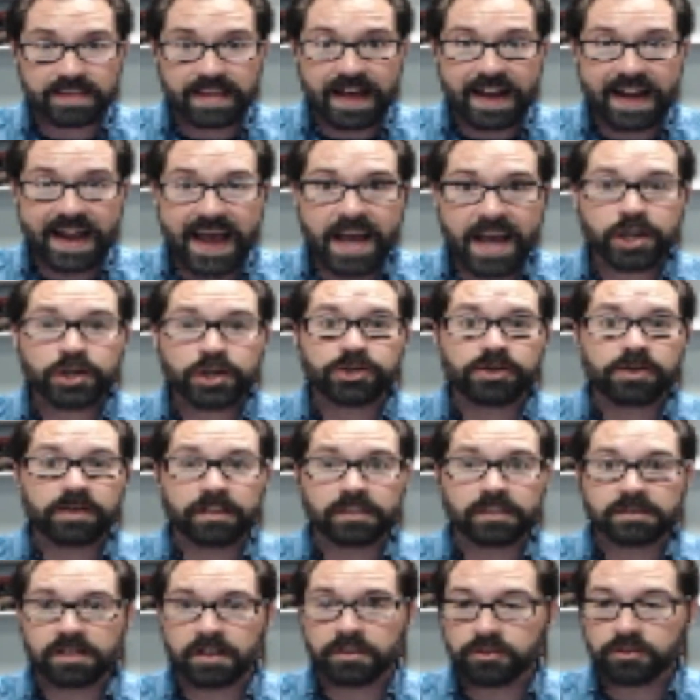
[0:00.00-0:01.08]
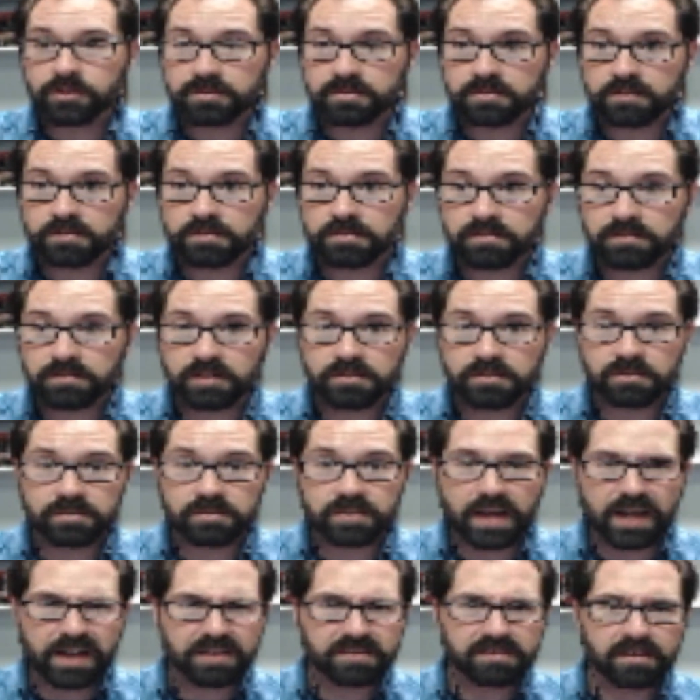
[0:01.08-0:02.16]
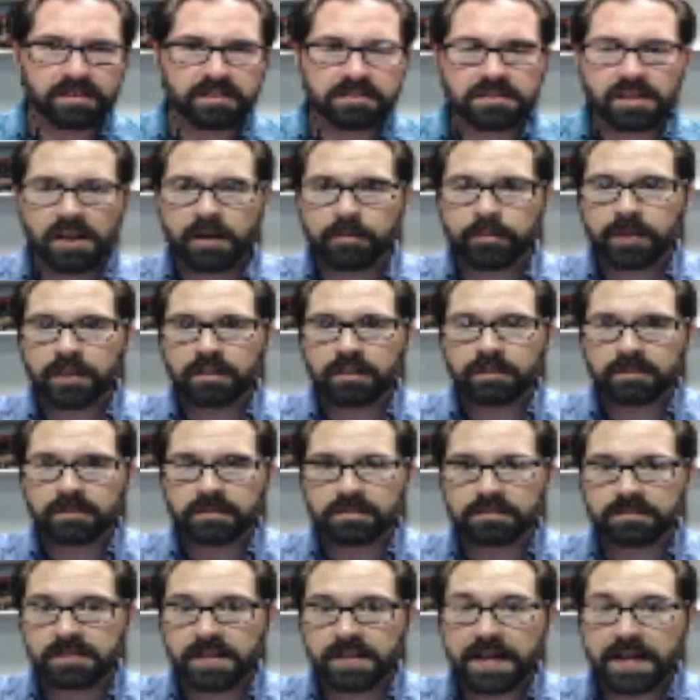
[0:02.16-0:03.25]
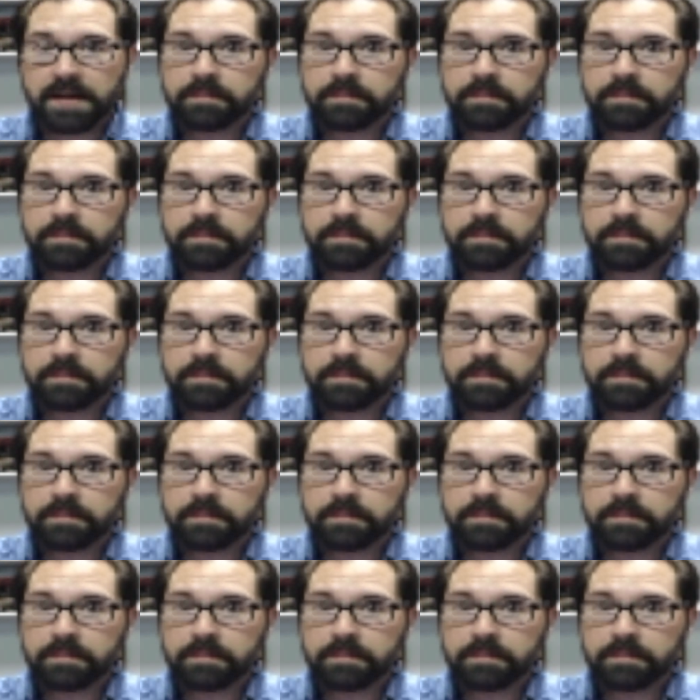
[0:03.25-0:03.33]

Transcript: action and saying this is anti-Islamic, this and that.